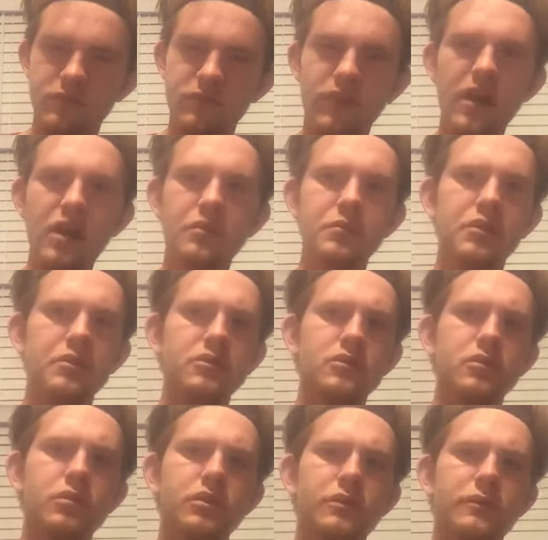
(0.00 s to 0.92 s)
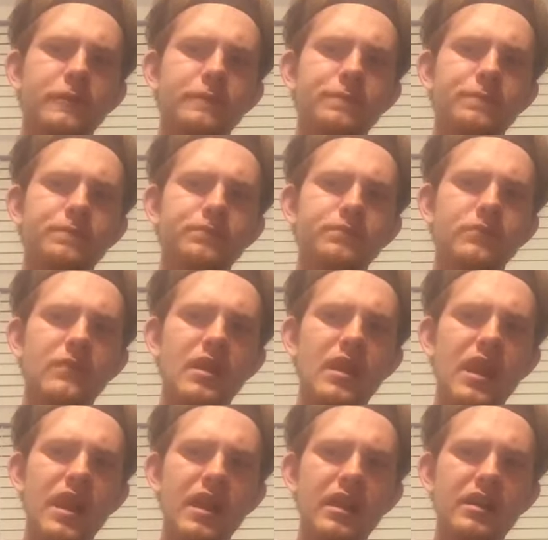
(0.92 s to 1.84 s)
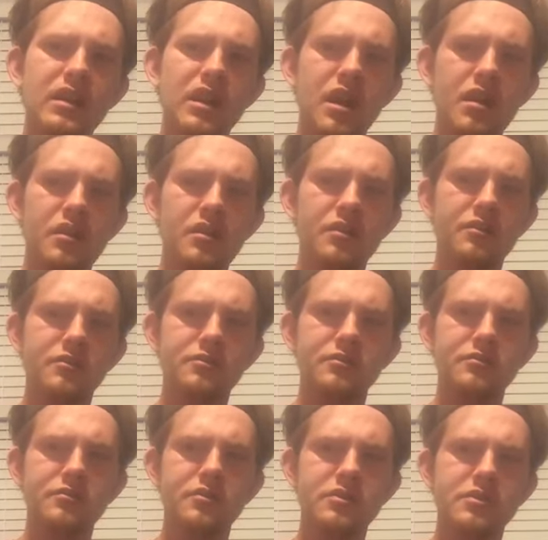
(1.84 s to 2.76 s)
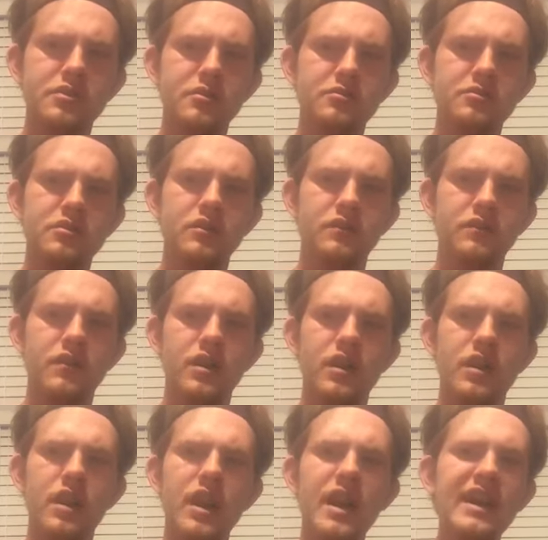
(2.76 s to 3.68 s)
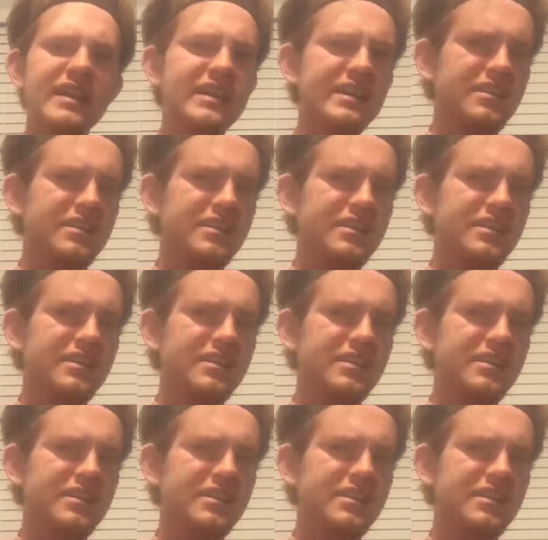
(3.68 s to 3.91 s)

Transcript: follow me on Twitter at @Conlon_Joseph. And